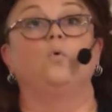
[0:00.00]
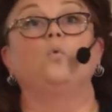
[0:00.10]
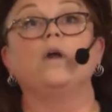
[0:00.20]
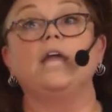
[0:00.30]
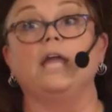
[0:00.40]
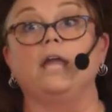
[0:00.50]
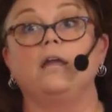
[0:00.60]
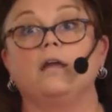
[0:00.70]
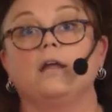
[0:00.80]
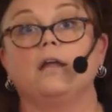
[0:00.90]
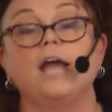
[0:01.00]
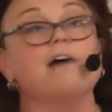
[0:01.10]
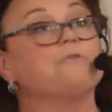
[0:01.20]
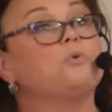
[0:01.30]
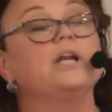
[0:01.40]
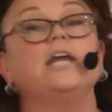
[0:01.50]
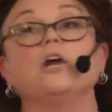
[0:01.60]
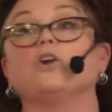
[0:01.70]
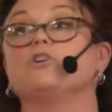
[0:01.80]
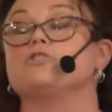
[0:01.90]
We, everyone
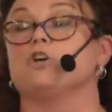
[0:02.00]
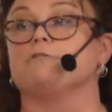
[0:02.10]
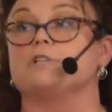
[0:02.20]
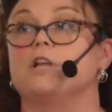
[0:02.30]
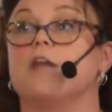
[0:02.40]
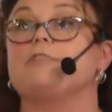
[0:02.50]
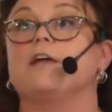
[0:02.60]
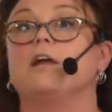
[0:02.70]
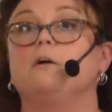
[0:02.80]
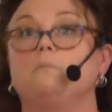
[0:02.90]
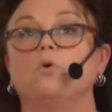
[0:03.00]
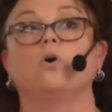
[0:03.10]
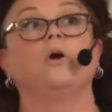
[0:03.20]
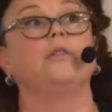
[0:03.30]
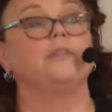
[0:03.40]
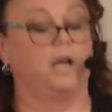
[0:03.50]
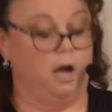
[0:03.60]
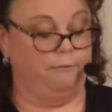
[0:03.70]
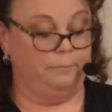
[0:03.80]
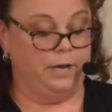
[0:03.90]
here, deserves nothing more than
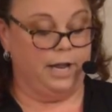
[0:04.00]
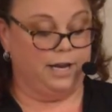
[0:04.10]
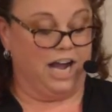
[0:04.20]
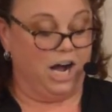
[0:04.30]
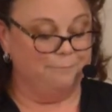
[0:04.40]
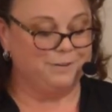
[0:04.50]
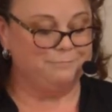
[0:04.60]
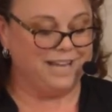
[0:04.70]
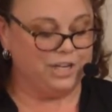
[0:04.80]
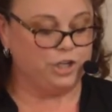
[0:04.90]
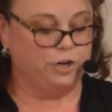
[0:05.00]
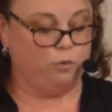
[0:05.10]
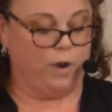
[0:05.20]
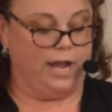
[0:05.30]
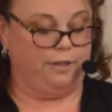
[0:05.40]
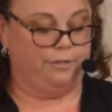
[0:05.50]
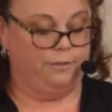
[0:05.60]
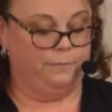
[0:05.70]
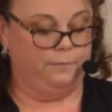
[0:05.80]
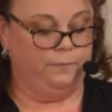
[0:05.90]
condemnation and wrath.
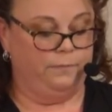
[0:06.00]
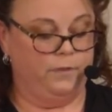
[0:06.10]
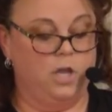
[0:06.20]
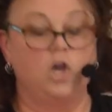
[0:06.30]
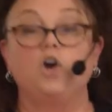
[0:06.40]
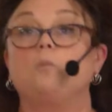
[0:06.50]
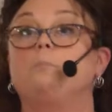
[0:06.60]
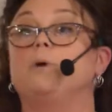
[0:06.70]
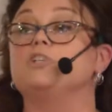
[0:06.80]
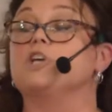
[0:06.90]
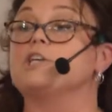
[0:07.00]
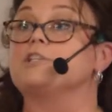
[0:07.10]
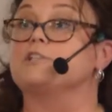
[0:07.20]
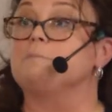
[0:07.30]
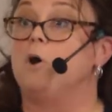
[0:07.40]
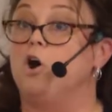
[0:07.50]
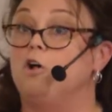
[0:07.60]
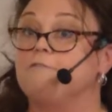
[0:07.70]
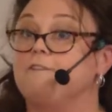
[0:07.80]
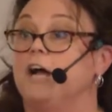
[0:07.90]
But just as
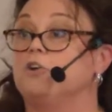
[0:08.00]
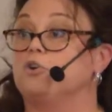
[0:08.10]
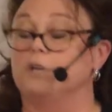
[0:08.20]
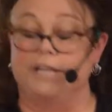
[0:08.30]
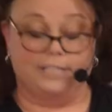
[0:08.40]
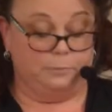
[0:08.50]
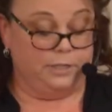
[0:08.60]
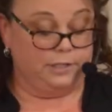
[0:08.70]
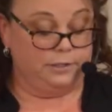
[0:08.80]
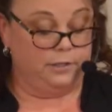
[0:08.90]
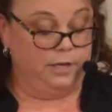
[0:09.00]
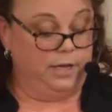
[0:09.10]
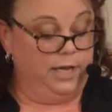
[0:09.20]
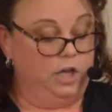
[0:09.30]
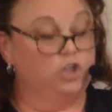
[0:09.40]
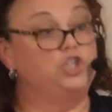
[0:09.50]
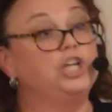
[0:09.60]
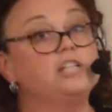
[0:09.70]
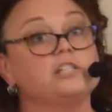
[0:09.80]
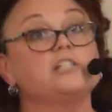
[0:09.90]
Paul found Onesimus,
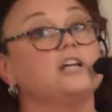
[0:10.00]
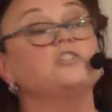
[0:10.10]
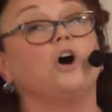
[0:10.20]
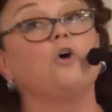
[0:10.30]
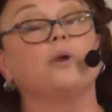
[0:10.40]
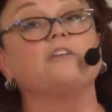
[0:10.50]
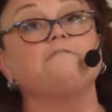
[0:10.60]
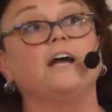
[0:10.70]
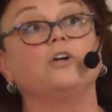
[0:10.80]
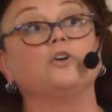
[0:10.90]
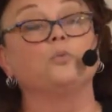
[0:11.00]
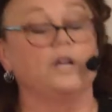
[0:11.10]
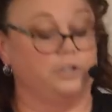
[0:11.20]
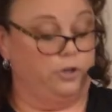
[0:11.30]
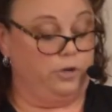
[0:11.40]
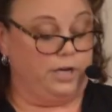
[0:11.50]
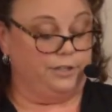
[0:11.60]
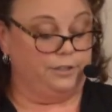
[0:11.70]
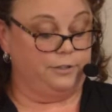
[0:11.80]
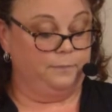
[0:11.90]
Jesus has already found and rescued
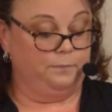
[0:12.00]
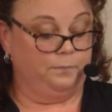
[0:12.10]
us.